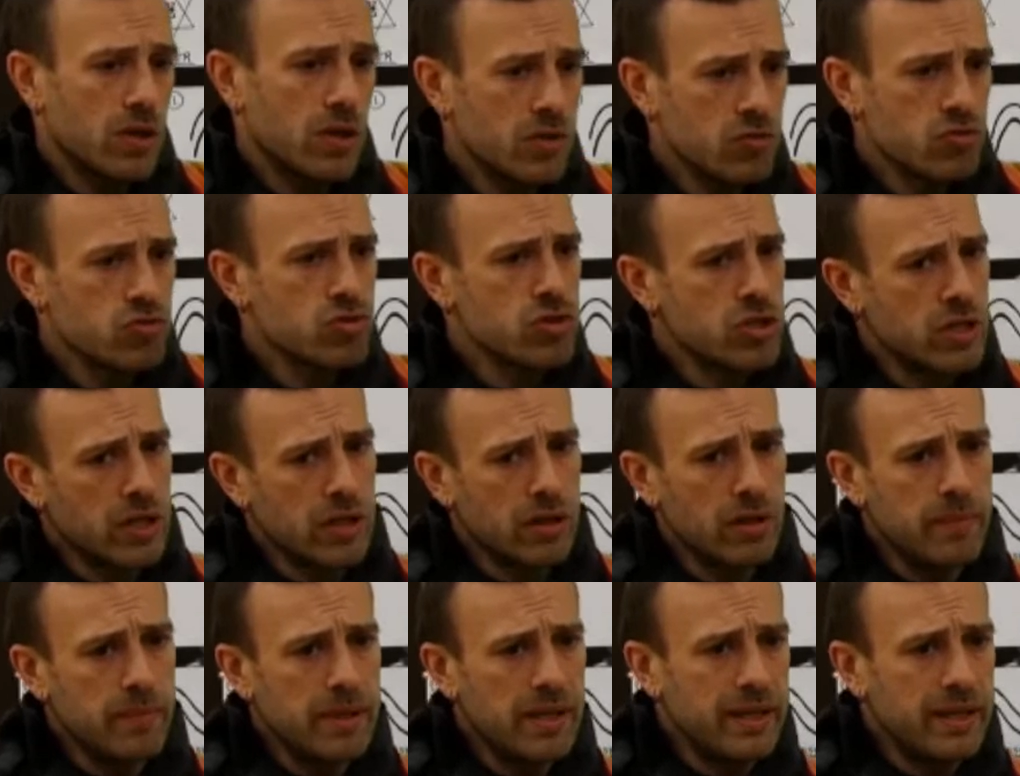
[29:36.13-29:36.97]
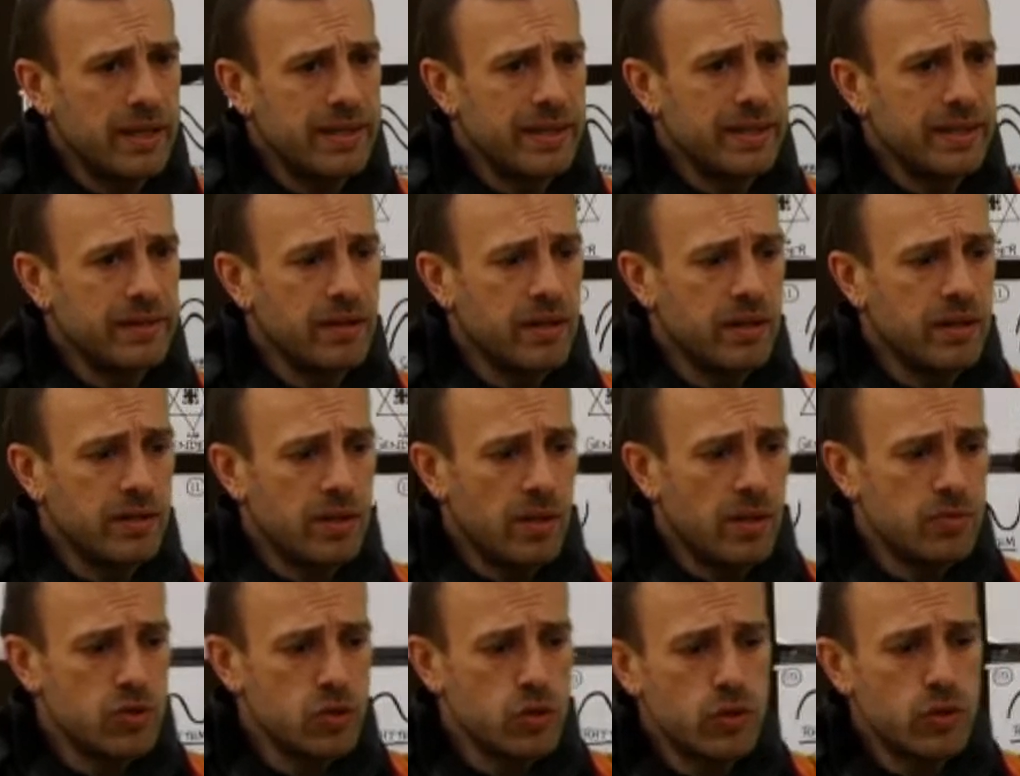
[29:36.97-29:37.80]
interesting. I mean,
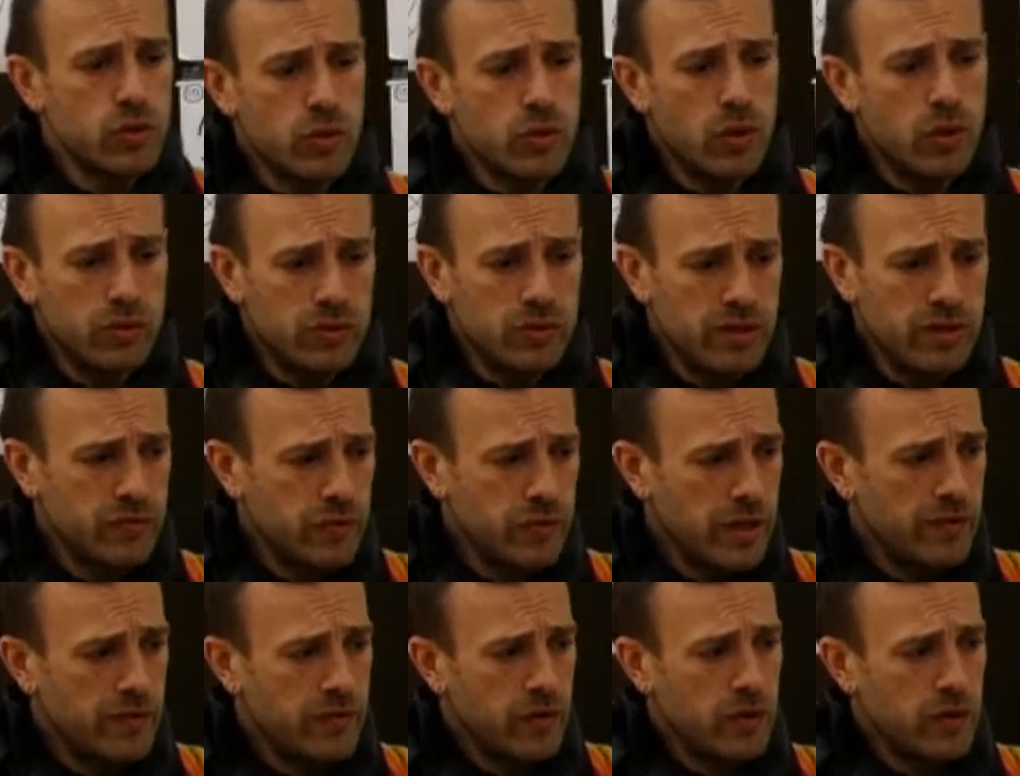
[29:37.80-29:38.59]
I'm sure they're all different.